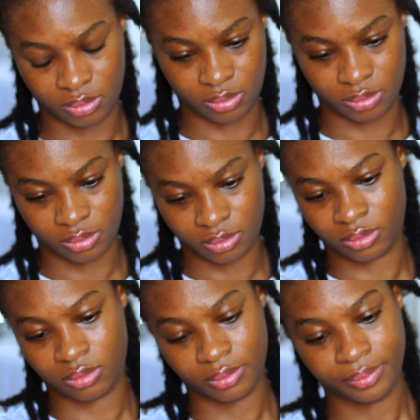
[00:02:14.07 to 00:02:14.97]
gel, you can
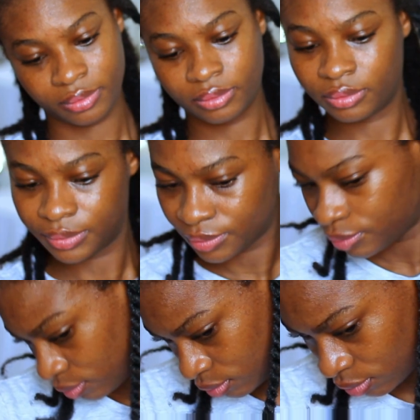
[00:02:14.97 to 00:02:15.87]
go right ahead
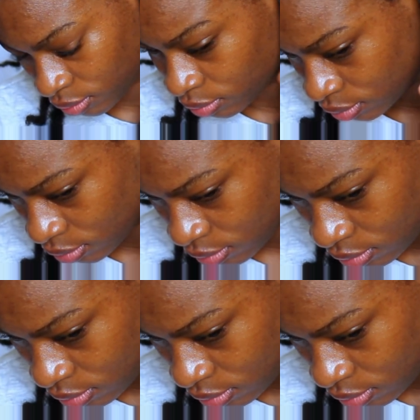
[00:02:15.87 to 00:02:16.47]
and comb your hair